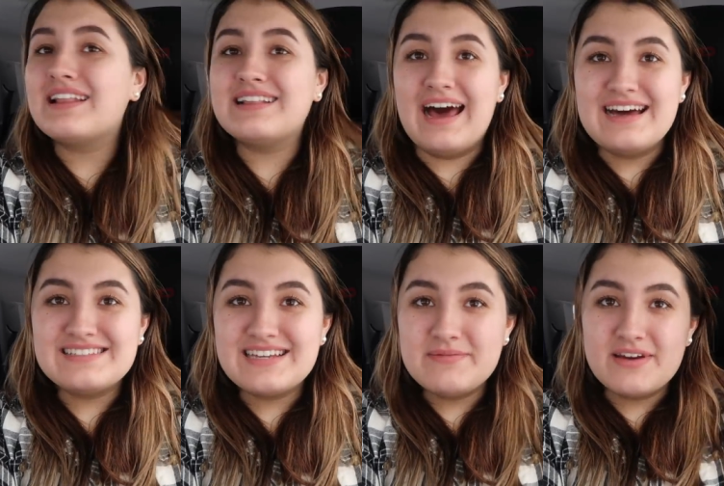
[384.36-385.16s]

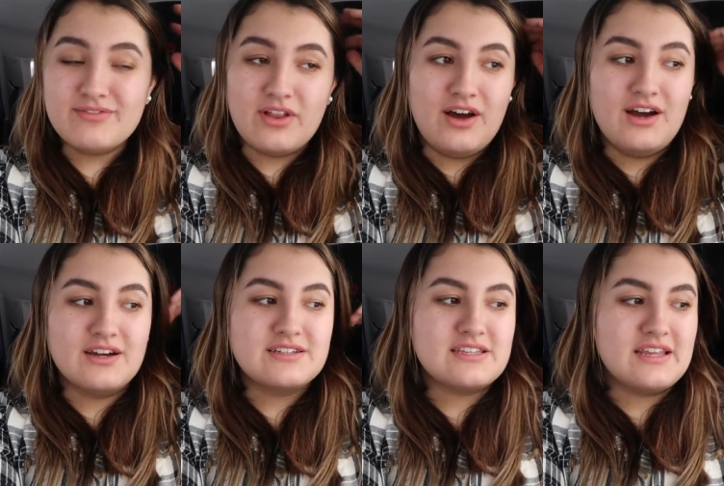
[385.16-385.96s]
Last time I
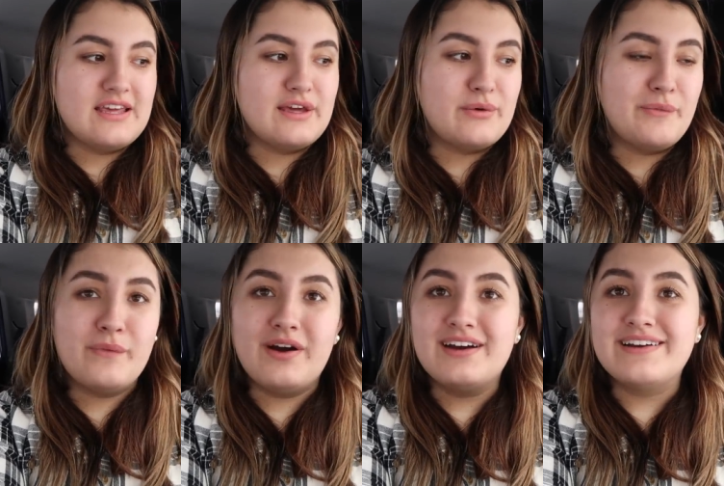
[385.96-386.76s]
vlogged, it
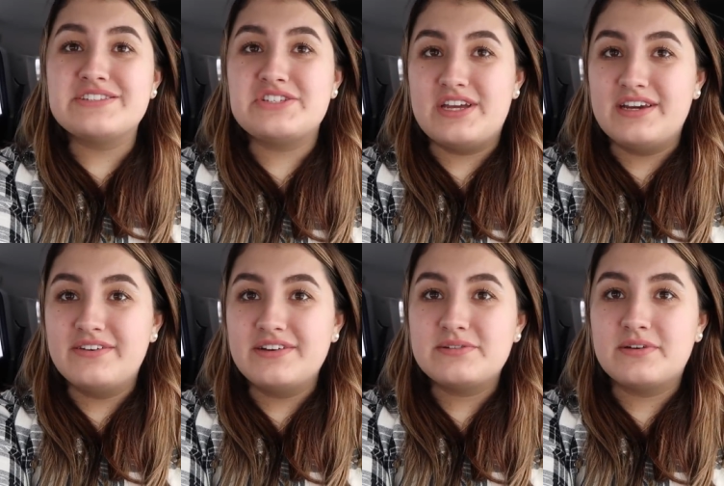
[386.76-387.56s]
was
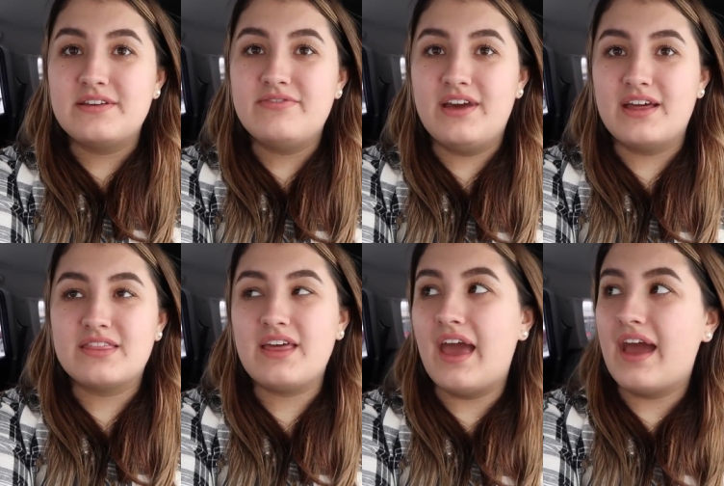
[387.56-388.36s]
January
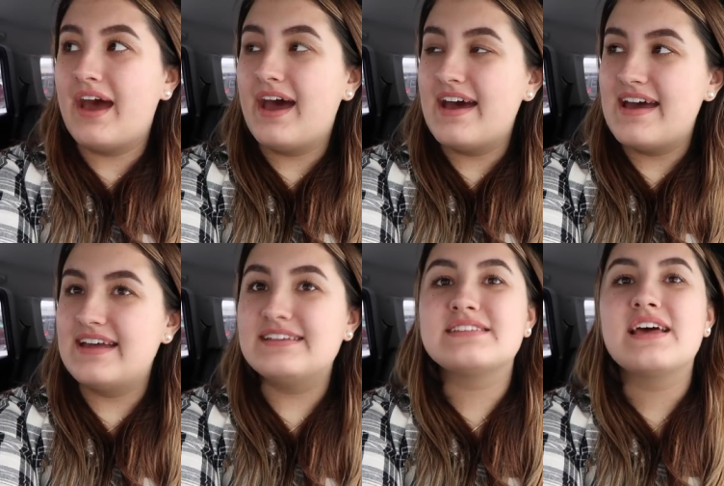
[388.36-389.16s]
25th,
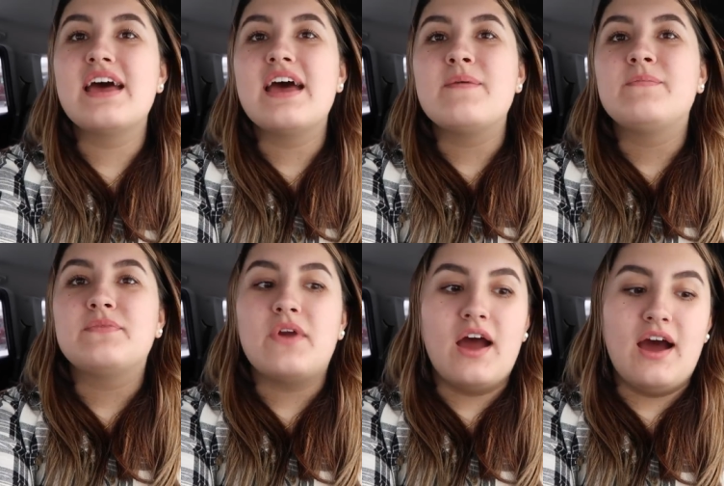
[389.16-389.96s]
and
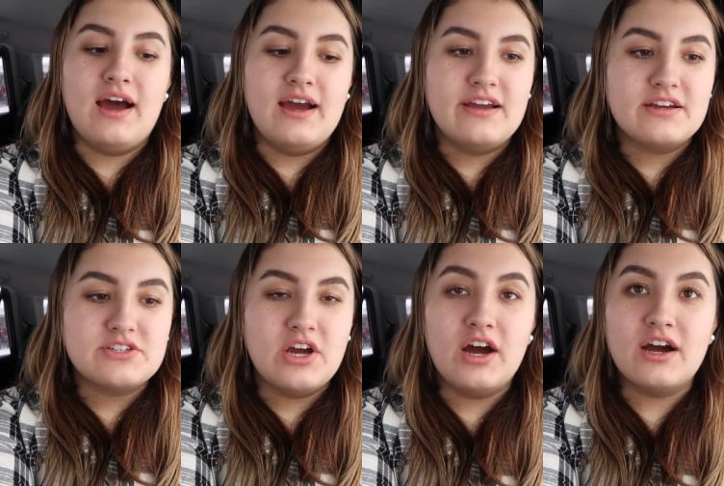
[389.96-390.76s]
I
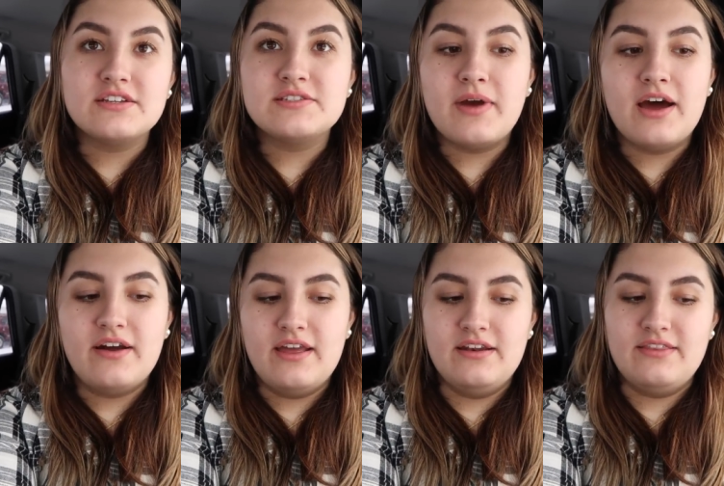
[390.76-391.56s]
talked
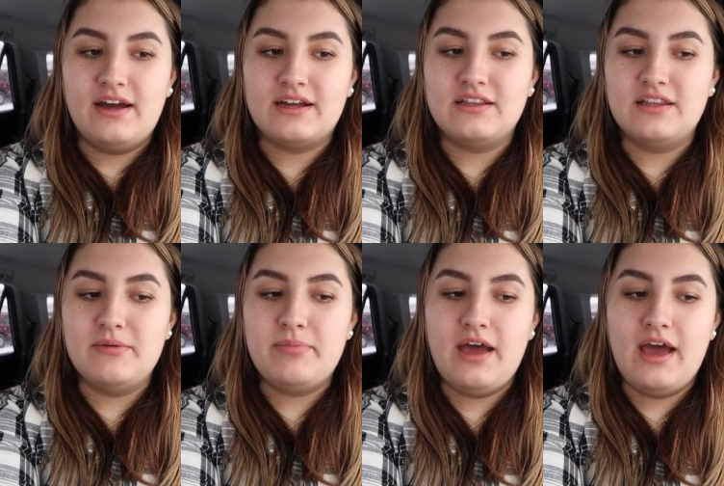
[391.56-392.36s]
about in that
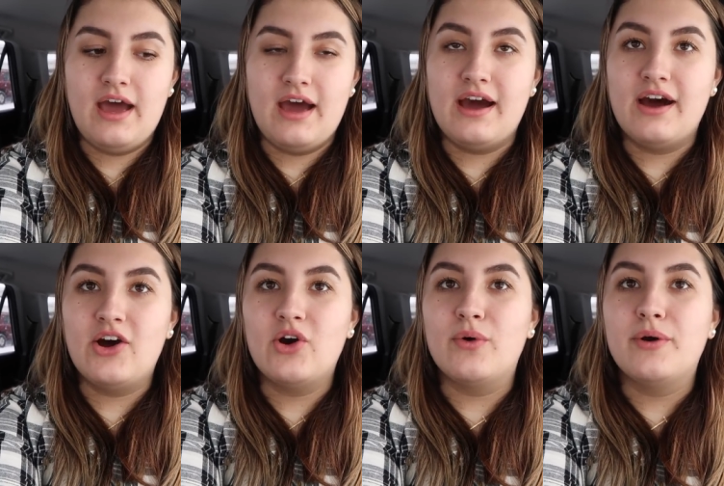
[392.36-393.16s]
clip
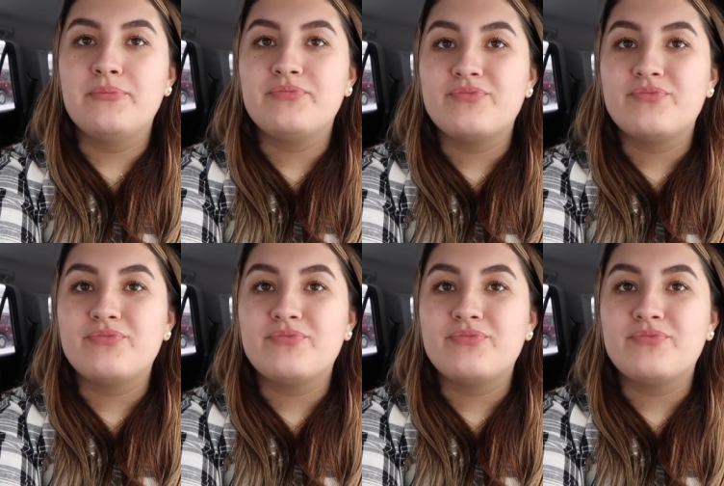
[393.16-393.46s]
how